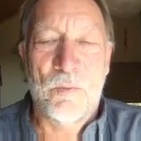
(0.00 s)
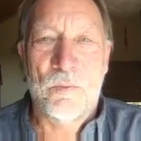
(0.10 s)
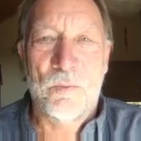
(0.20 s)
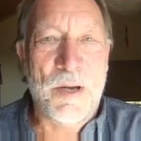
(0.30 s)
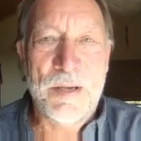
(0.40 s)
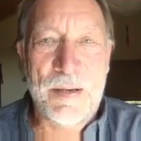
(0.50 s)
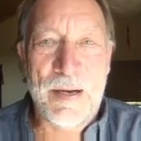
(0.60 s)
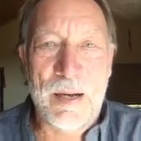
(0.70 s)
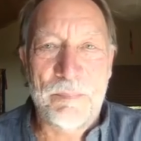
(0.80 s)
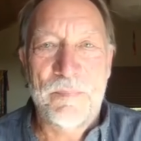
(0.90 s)
waking
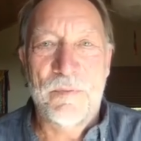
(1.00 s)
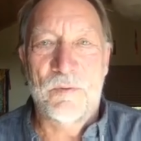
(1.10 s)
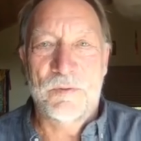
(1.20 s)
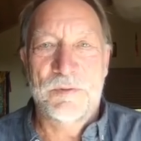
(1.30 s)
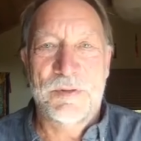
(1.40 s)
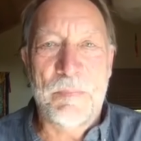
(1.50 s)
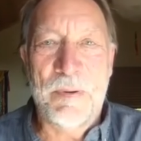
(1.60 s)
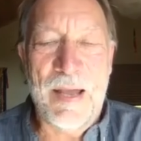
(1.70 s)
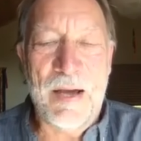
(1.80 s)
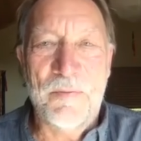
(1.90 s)
up, or
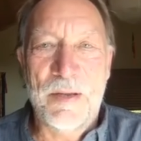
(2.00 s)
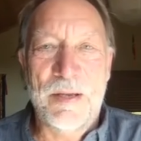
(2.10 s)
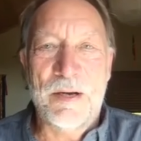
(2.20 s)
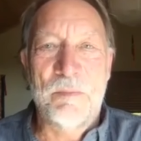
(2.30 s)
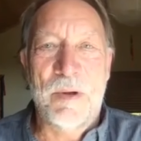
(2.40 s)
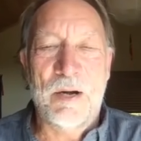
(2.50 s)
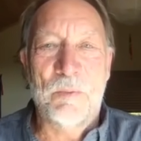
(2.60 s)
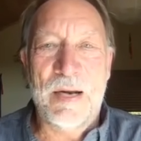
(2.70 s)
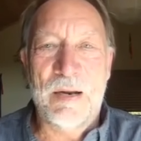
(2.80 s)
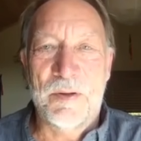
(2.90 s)
stepping out of the ego mind,
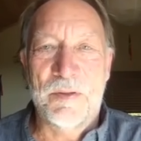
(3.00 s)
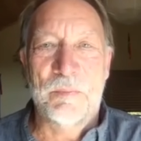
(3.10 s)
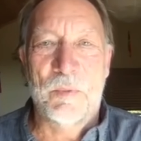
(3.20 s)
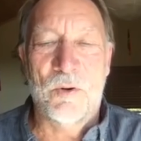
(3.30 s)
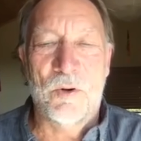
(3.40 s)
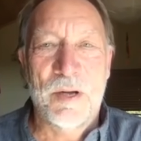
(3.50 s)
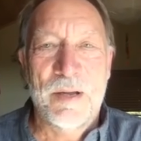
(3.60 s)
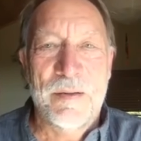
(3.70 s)
whatever, the more